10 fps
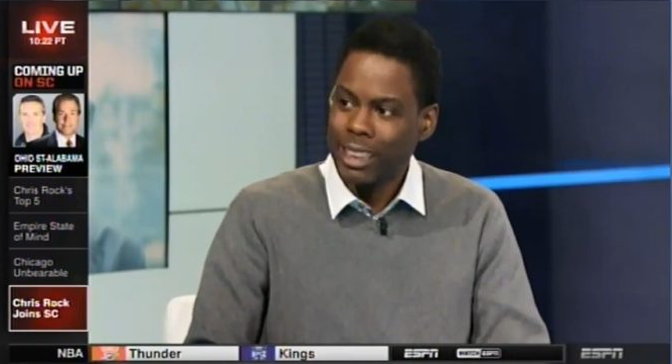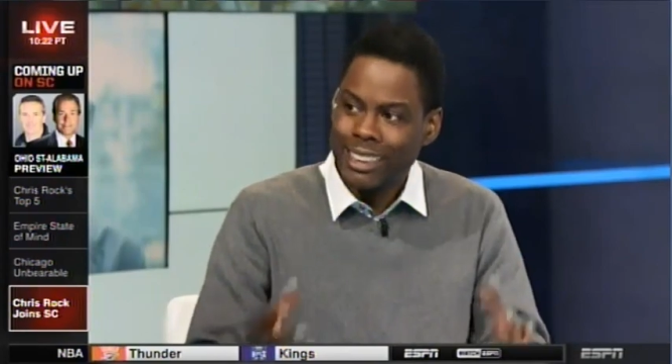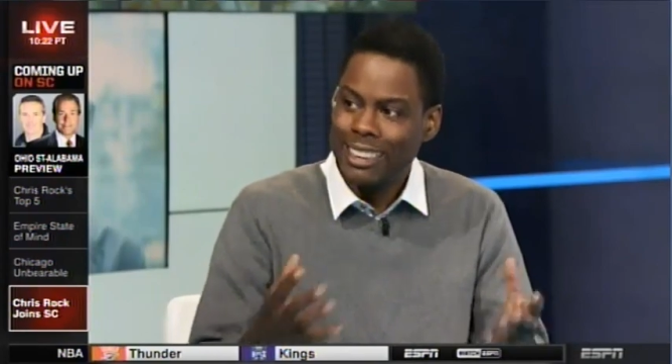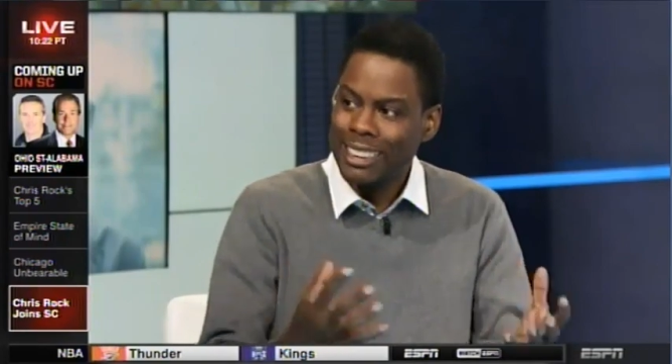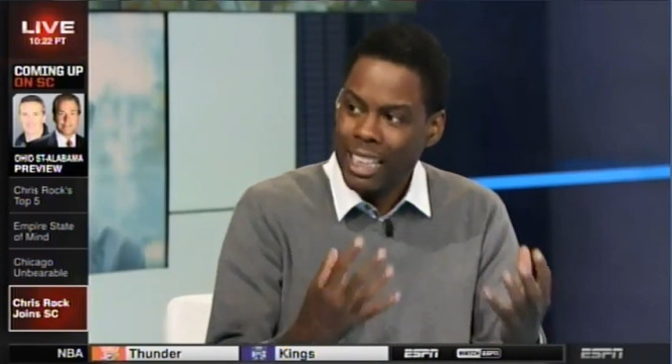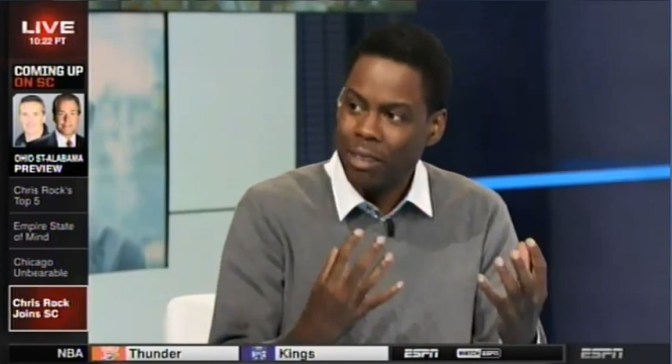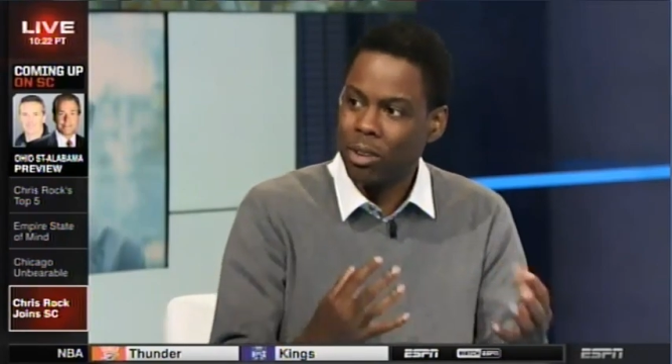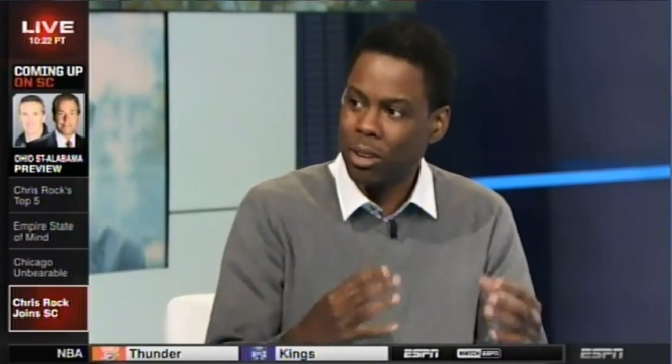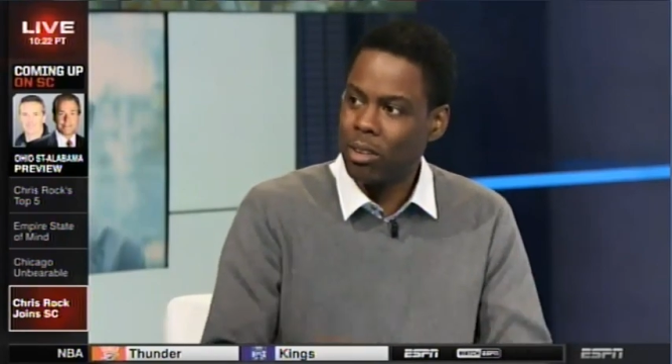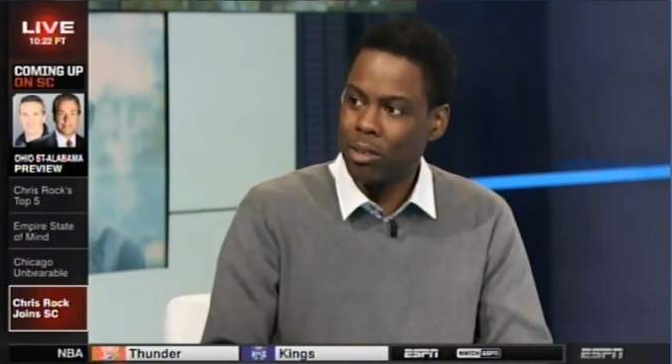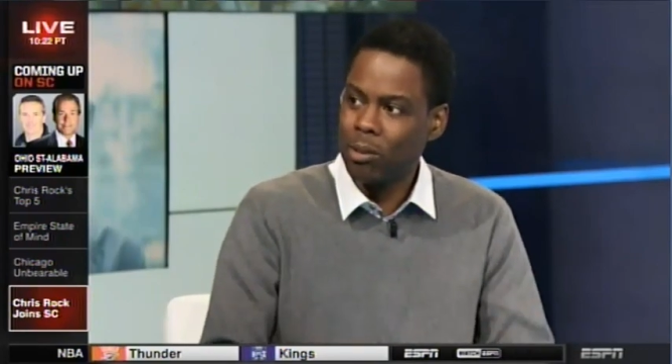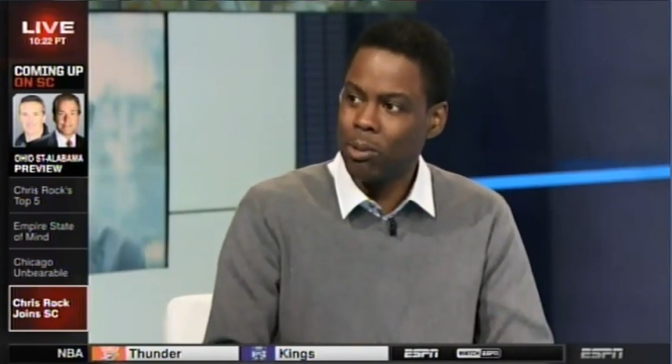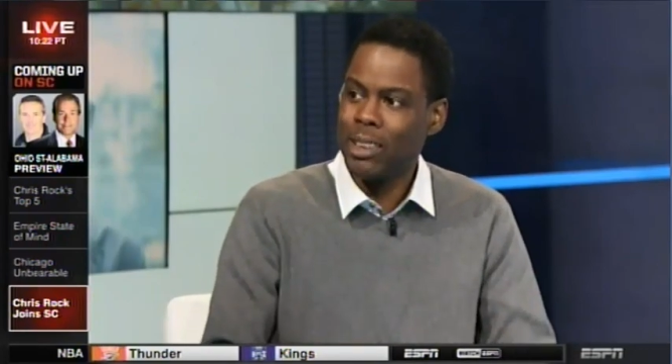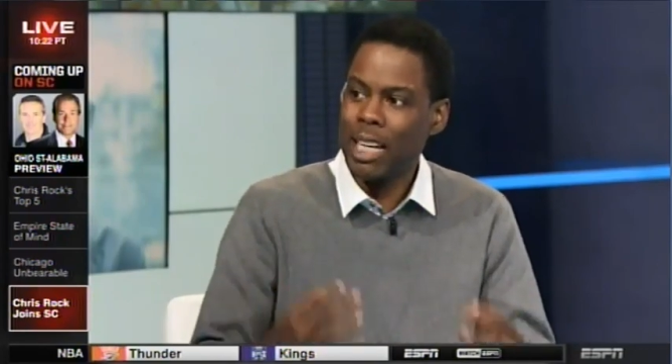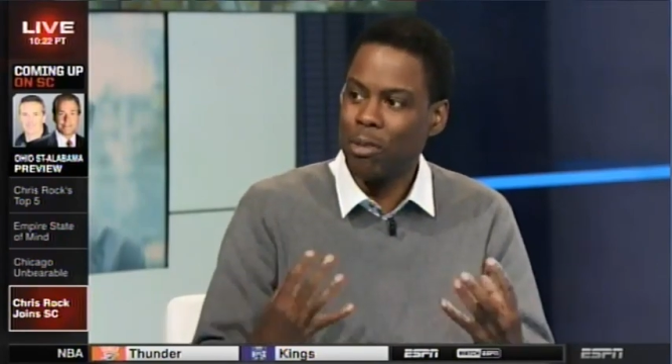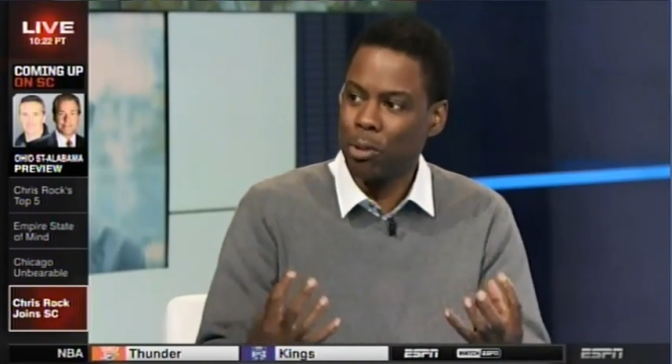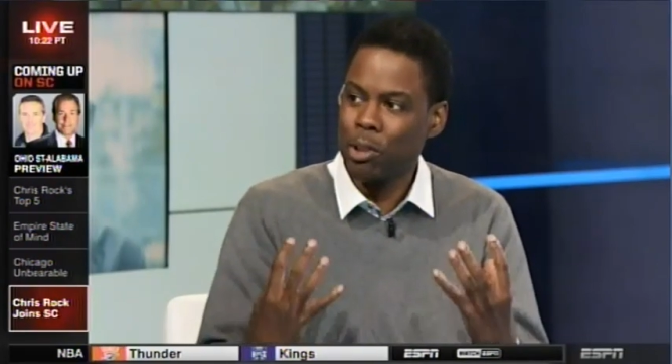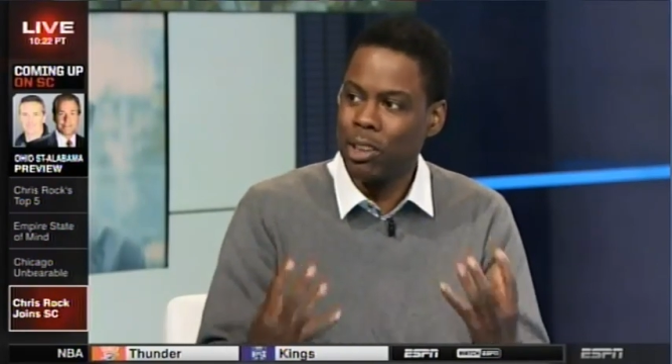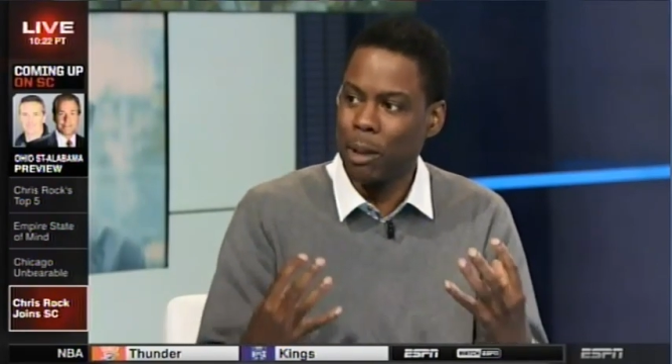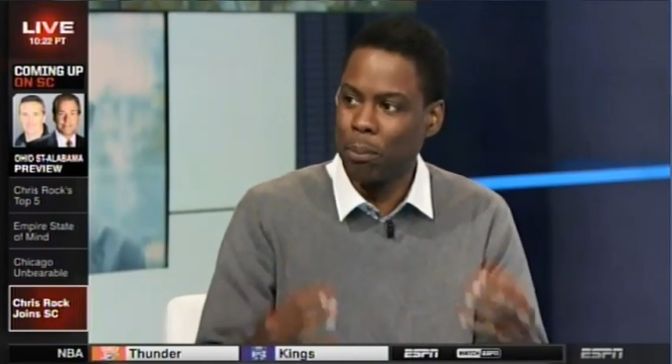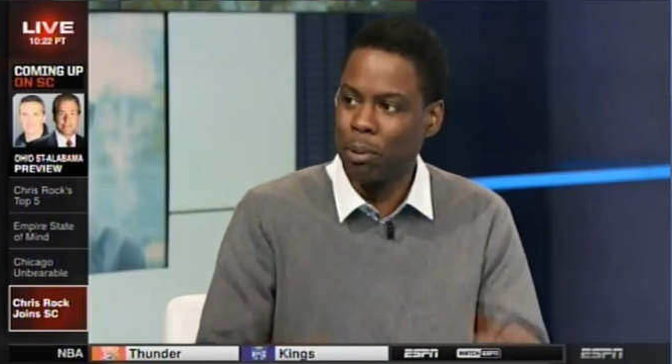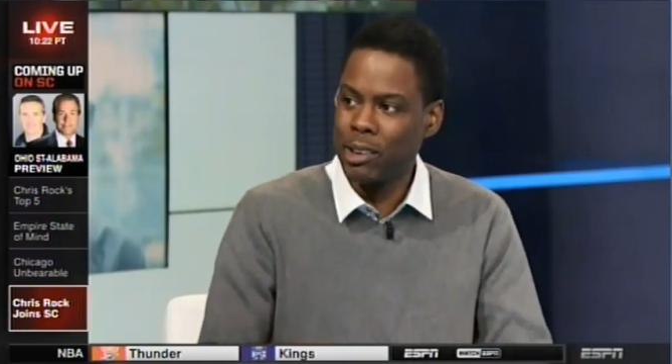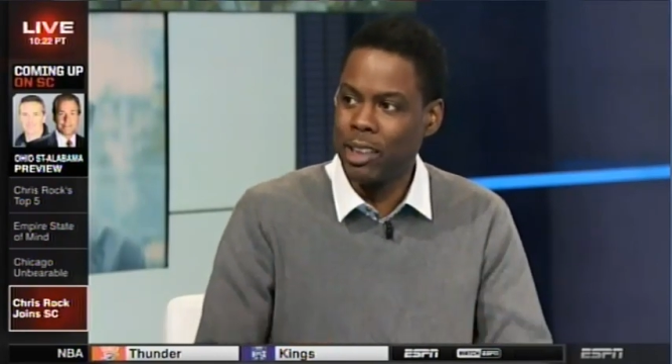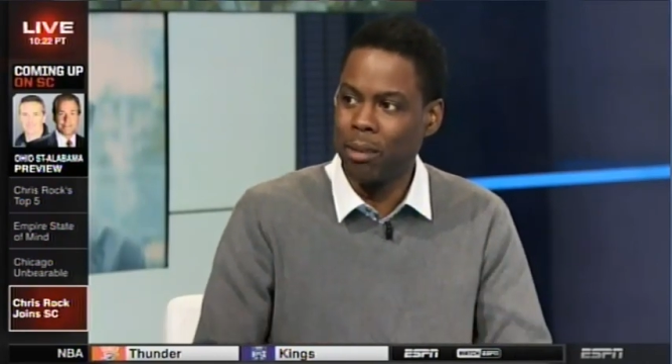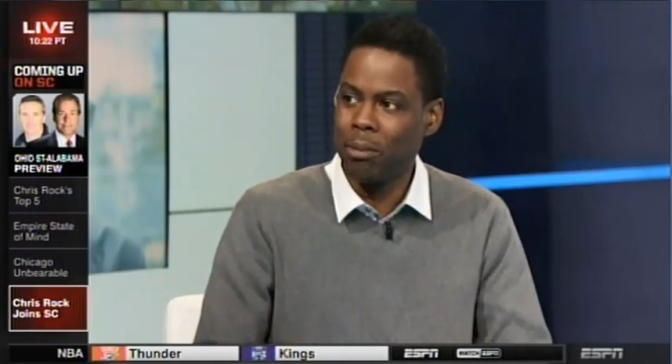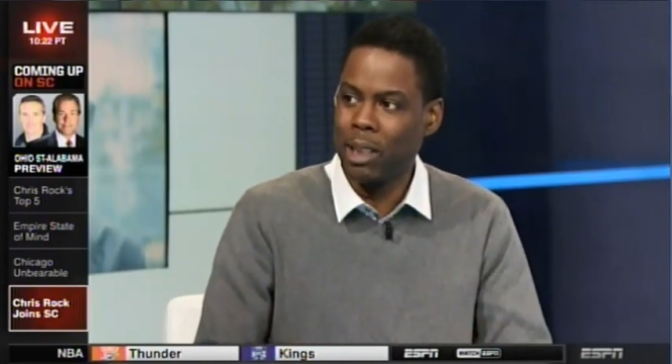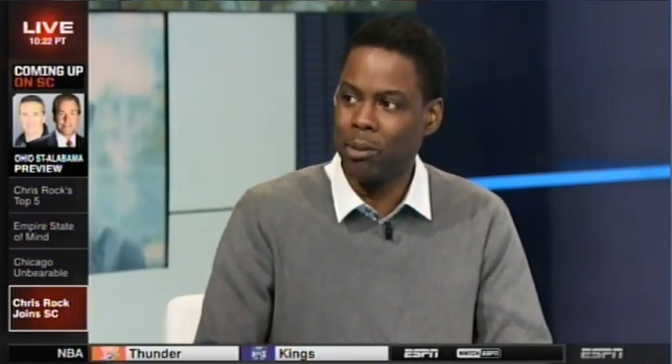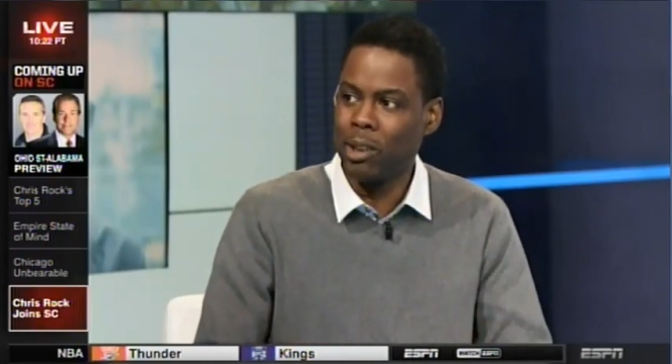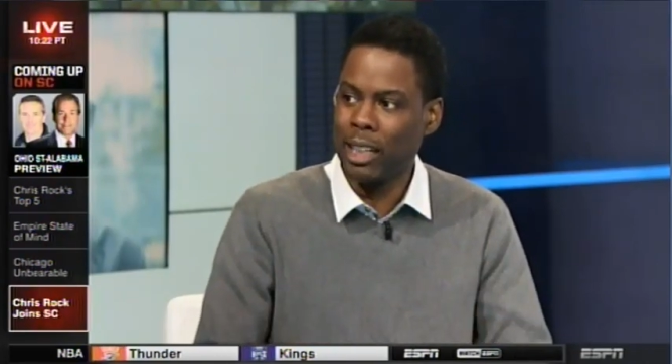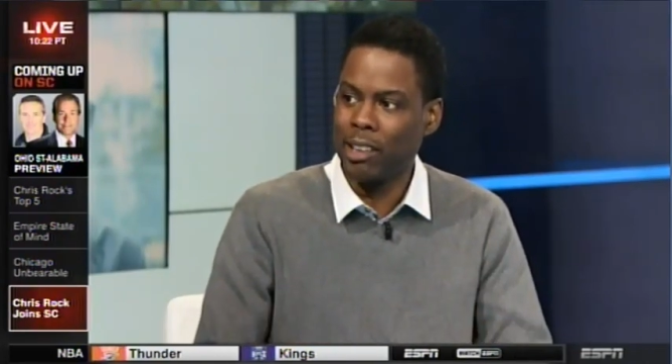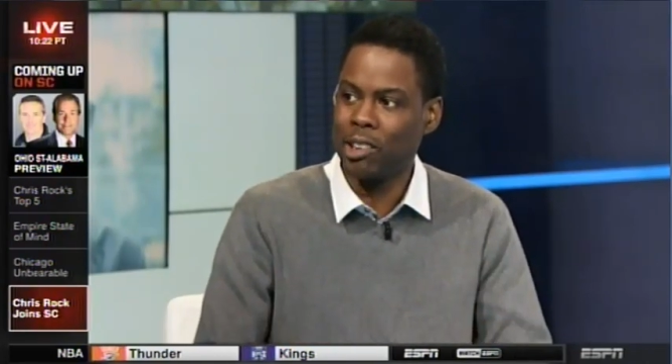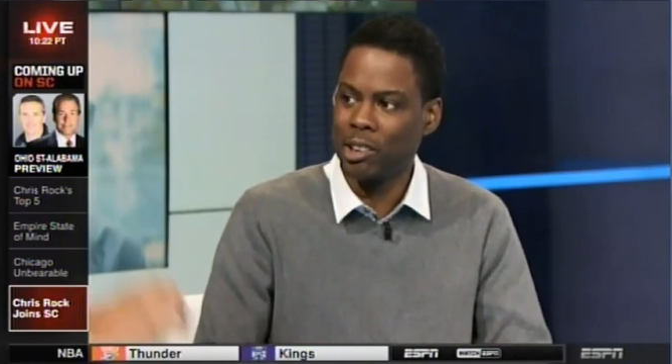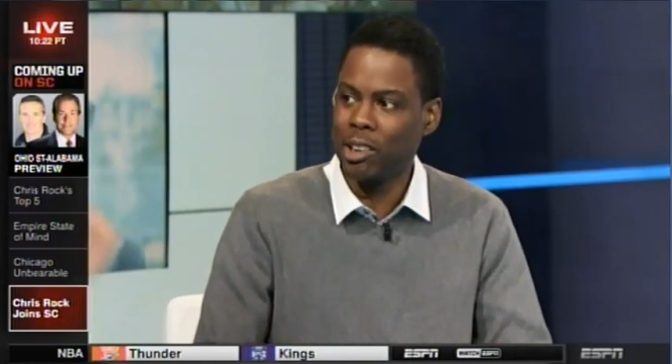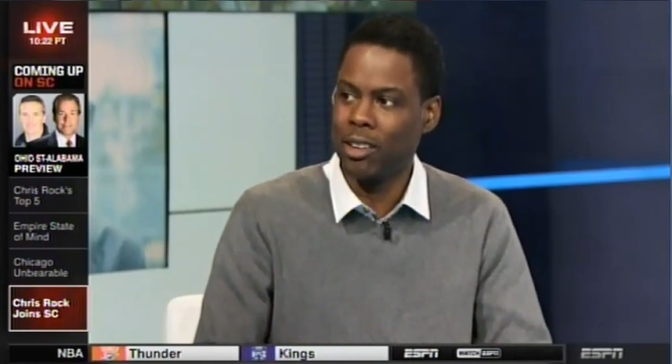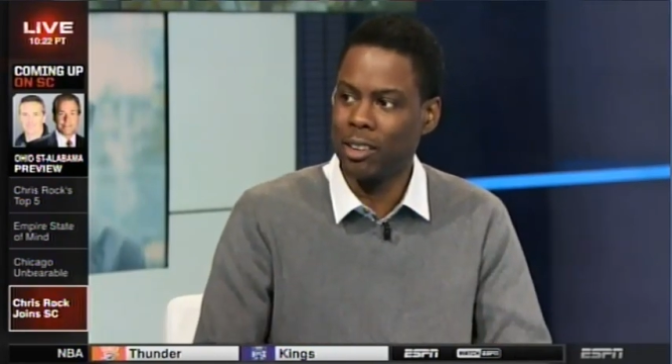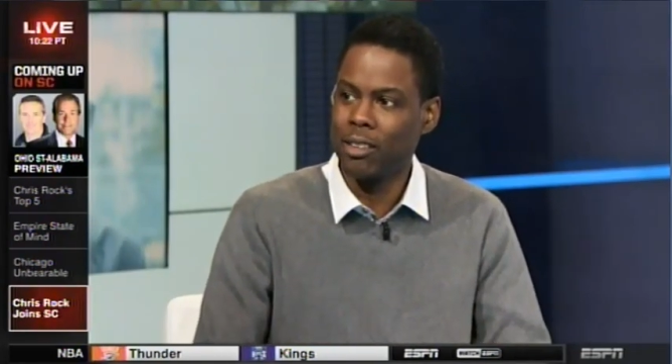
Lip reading: we never really appreciate him like we actually should.